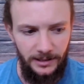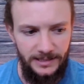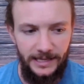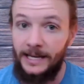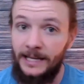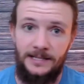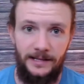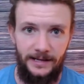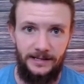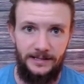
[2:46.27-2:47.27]
dig into
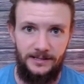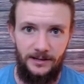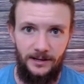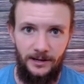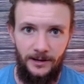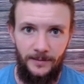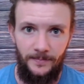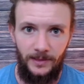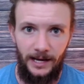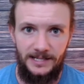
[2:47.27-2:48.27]
this,
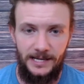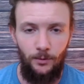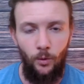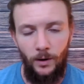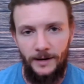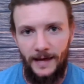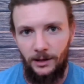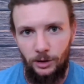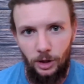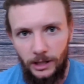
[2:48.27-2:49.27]
I say, well, what did
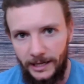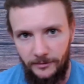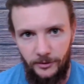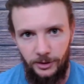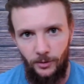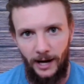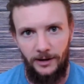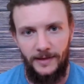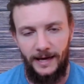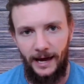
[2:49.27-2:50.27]
that look like for you? How
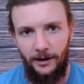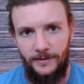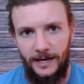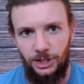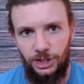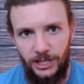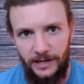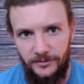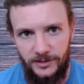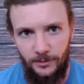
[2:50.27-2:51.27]
did that
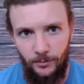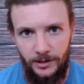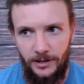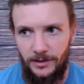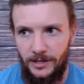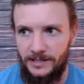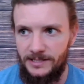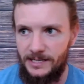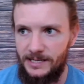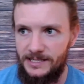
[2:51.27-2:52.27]
shift? And one of the
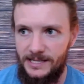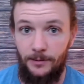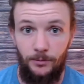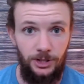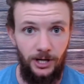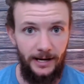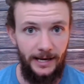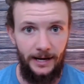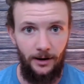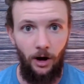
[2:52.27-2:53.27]
things that he said, which
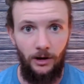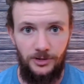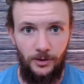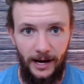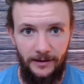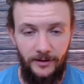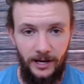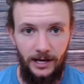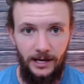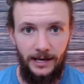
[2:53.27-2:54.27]
again, also I've
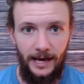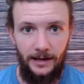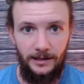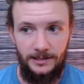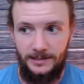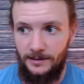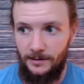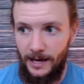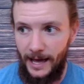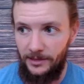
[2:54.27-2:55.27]

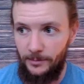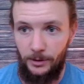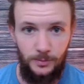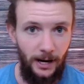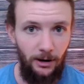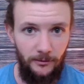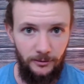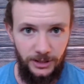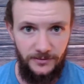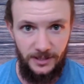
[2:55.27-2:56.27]
had the most
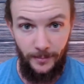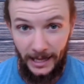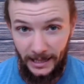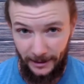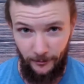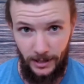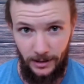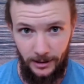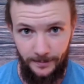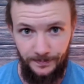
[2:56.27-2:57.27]
powerful shifts in my life
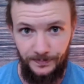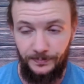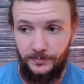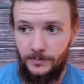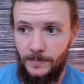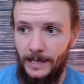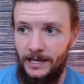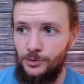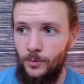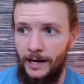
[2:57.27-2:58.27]
with,
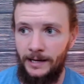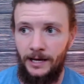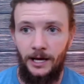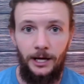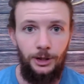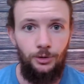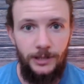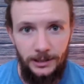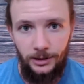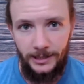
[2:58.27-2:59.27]
is when you
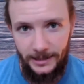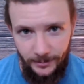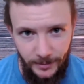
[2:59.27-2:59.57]
can look in the